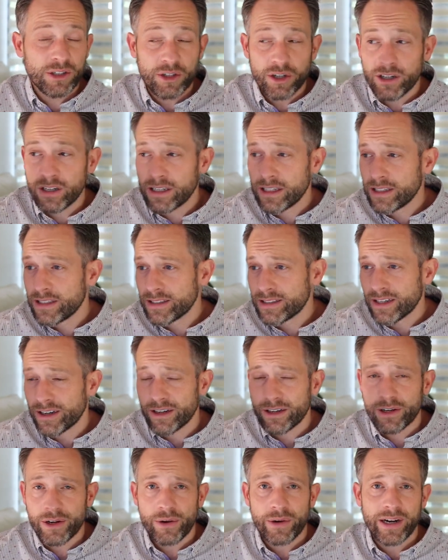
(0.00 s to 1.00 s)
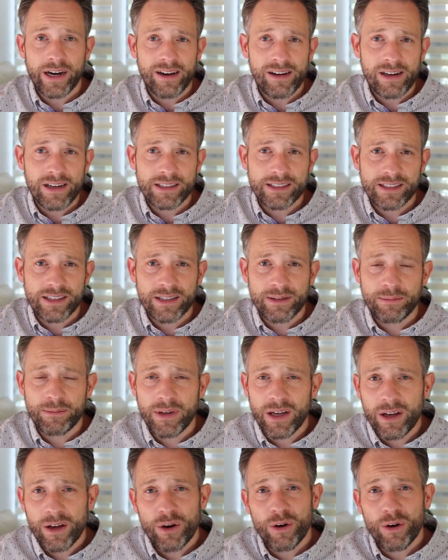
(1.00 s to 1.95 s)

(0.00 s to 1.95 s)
journeys are going awesome.